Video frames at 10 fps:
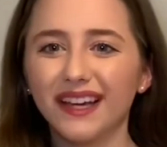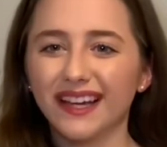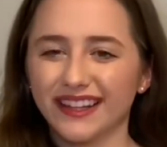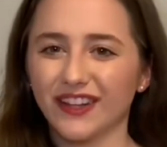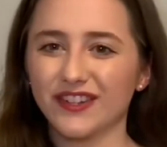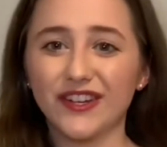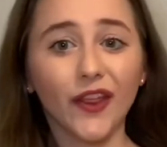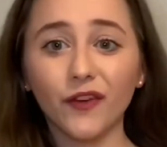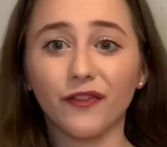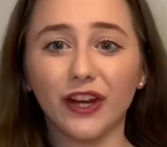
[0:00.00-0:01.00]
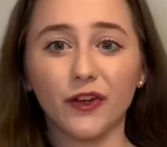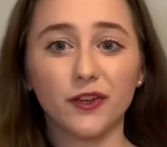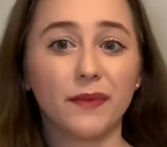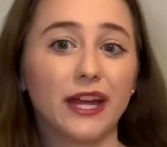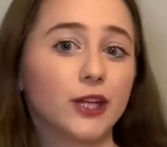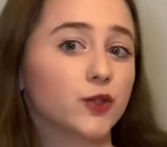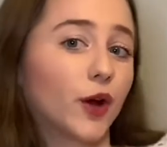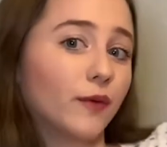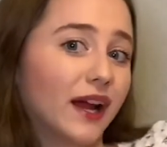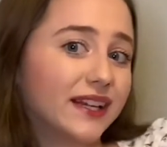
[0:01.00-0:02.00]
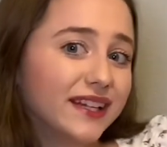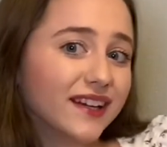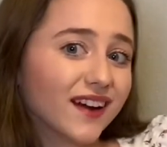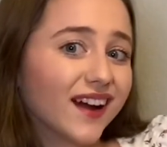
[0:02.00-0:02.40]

There's another video you may enjoy right here,